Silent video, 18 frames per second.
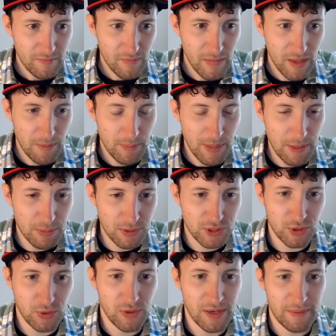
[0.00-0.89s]
people
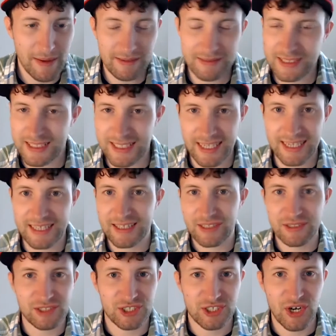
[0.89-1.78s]
talking about seeing
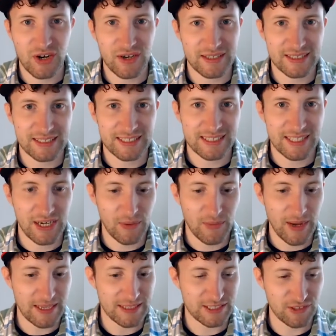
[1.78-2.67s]
those giant
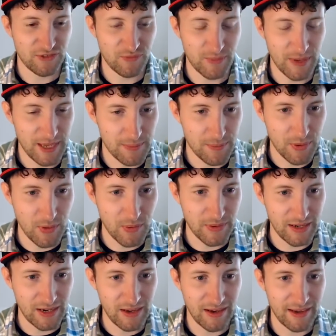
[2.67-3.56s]
silhouettes of people
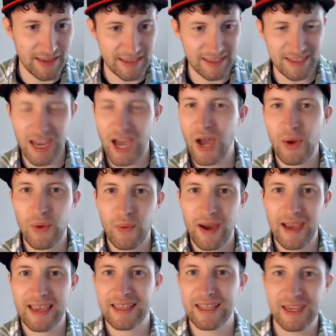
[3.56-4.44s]
and like, no
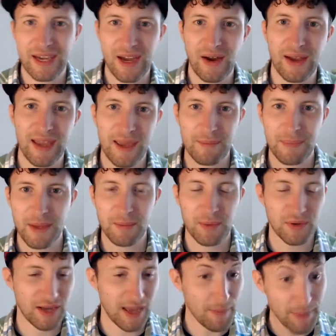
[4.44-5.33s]
way, you can't get
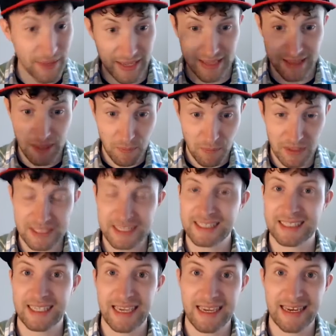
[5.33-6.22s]
people that big. And then we're
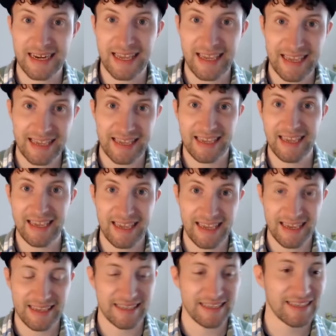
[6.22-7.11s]
seeing it
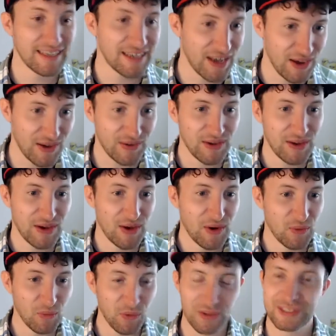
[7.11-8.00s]
here, you know.
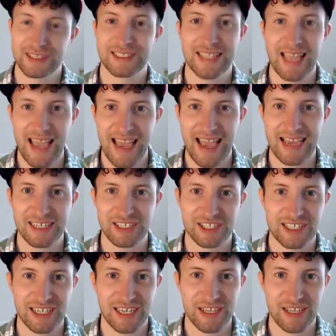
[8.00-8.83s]
Was that actually